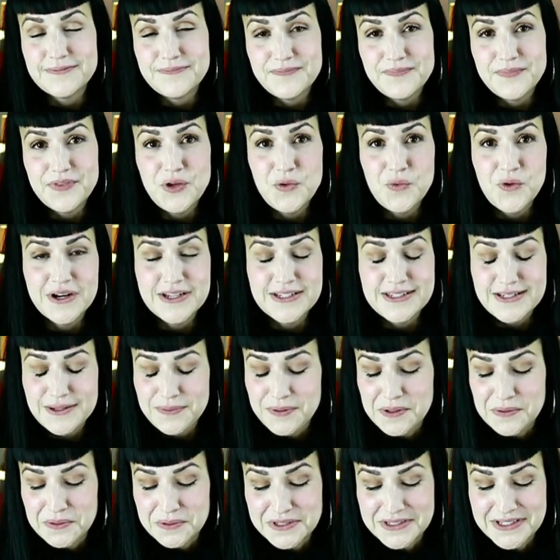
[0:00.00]
you want to see
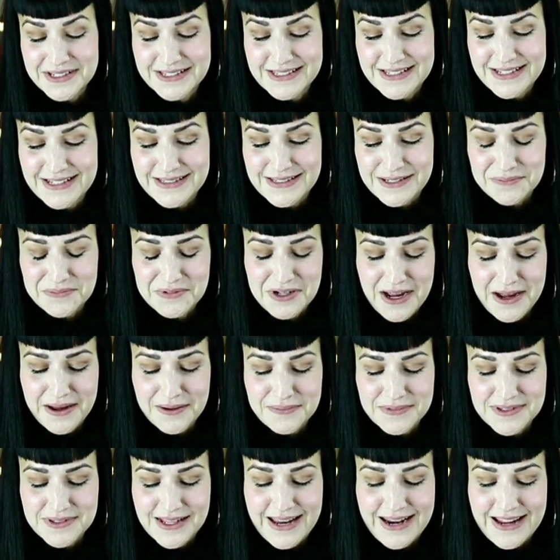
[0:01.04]
people succeed
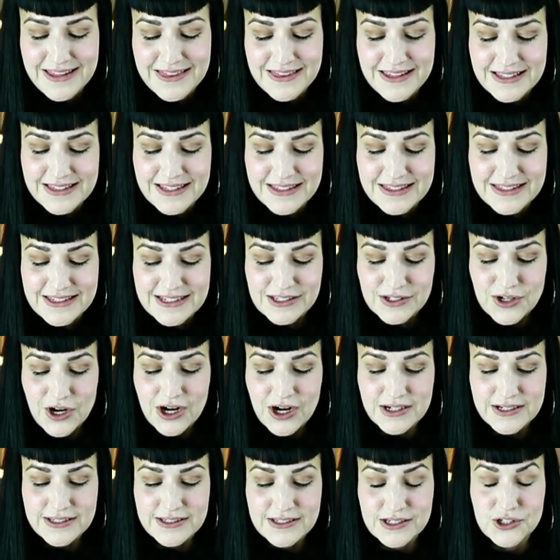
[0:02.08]
sometimes. And I think that this card
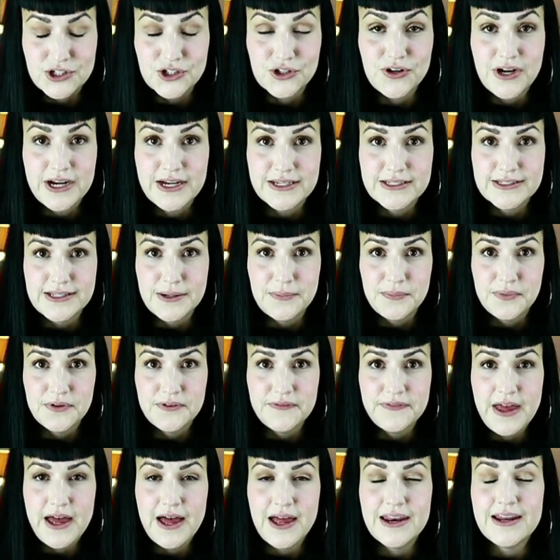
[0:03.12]
is such a great example of
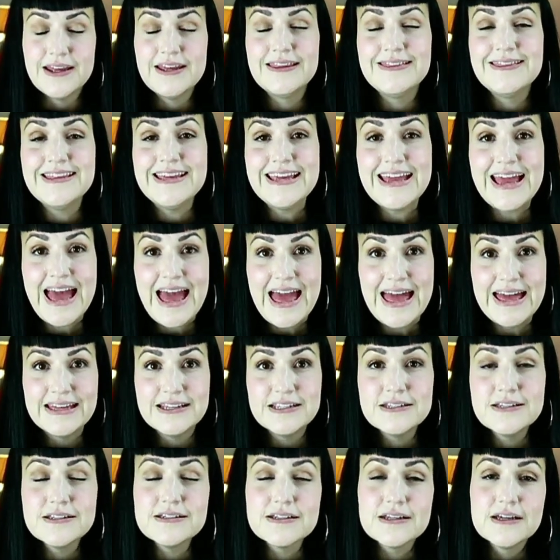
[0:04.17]
that. In the
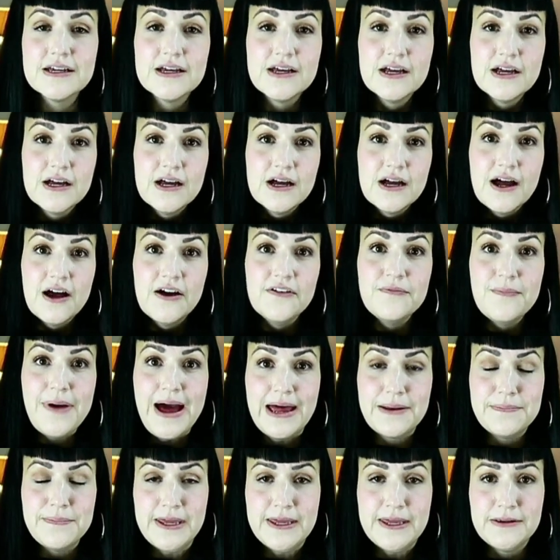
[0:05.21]
end of
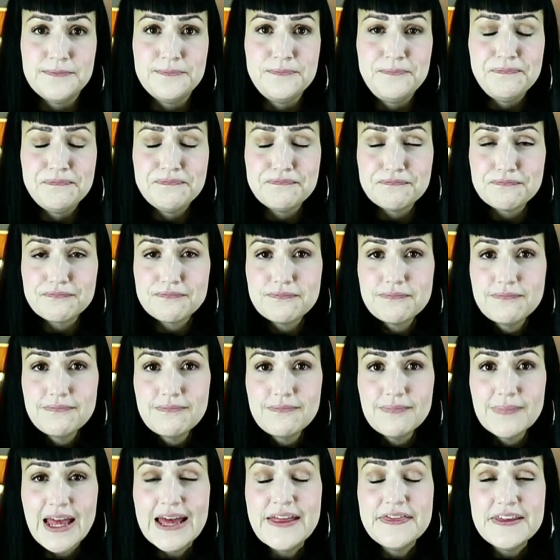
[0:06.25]
Mad Men,
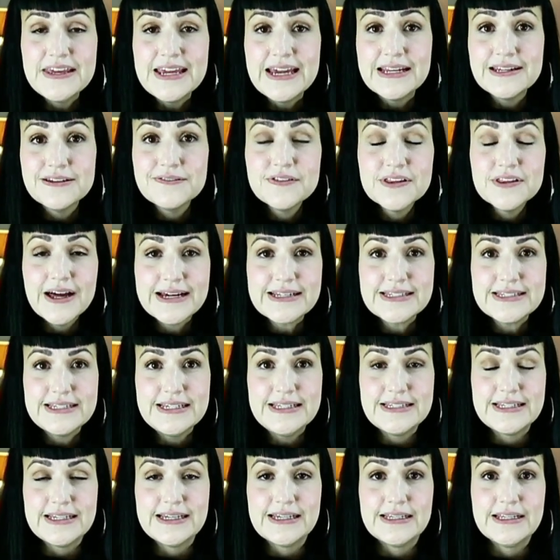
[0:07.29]
at the end of last
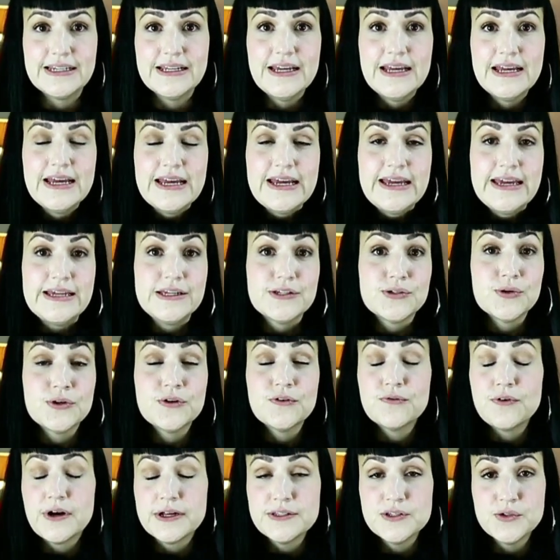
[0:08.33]
season, he sort
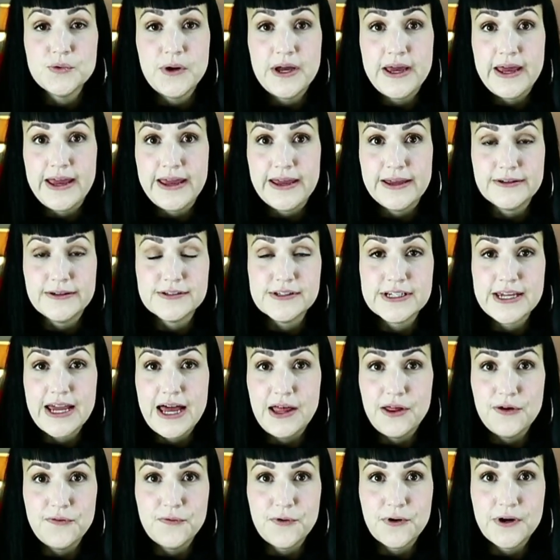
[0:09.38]
of runs away to
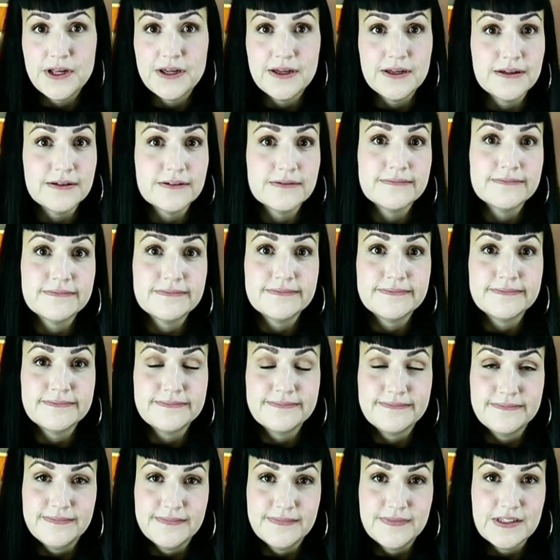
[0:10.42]
California.
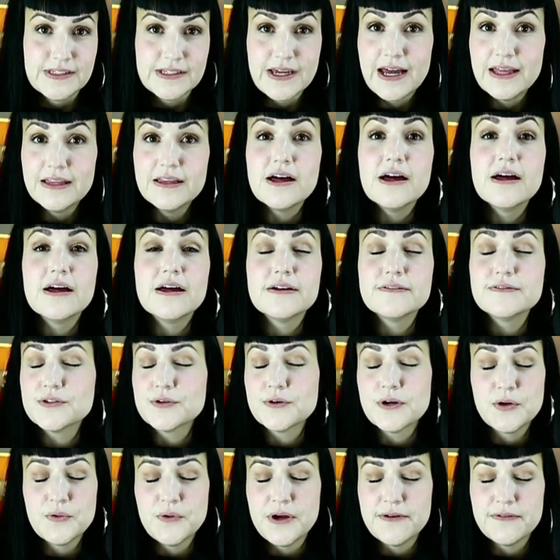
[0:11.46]
This guy loves to
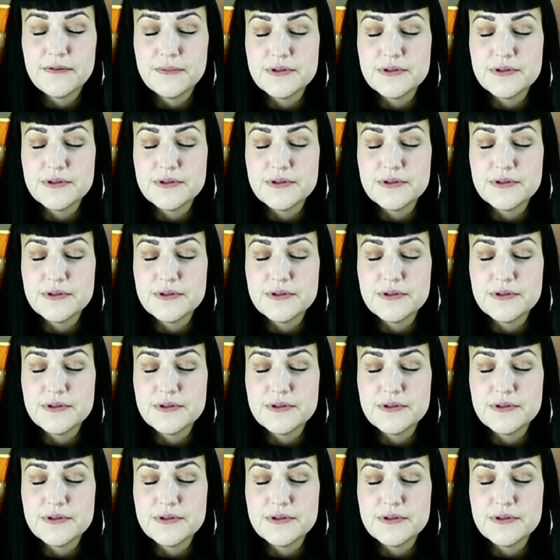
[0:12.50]
run away from